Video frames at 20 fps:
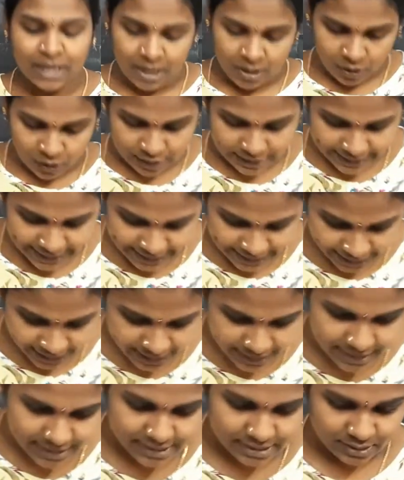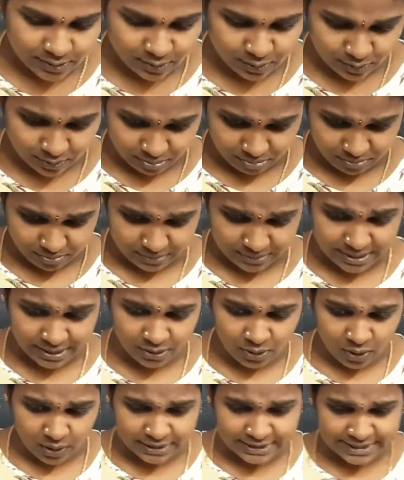Alright, so the
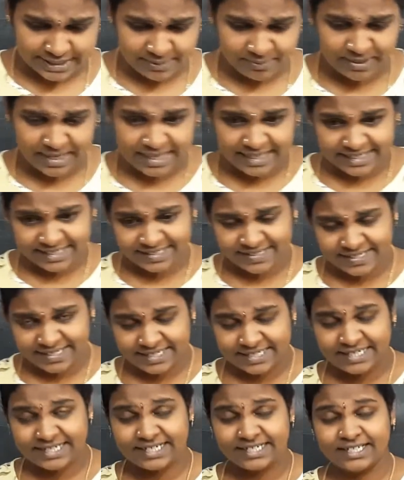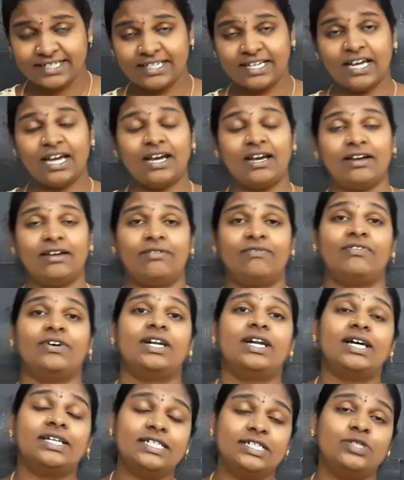concept that is needed for
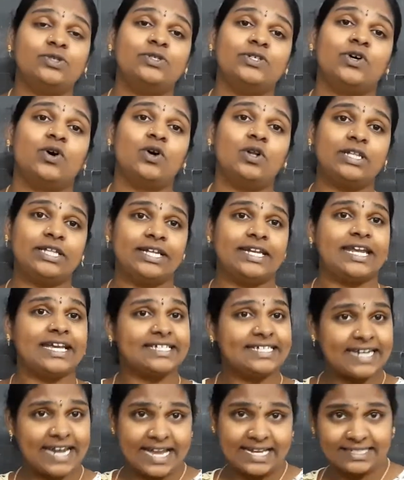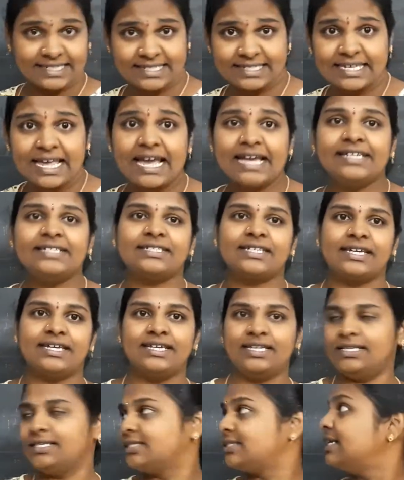us to solve the next exercise
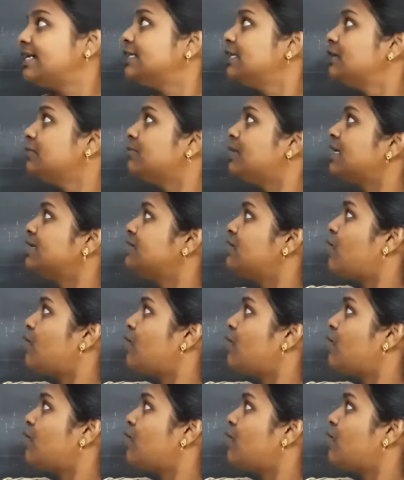is nothing but the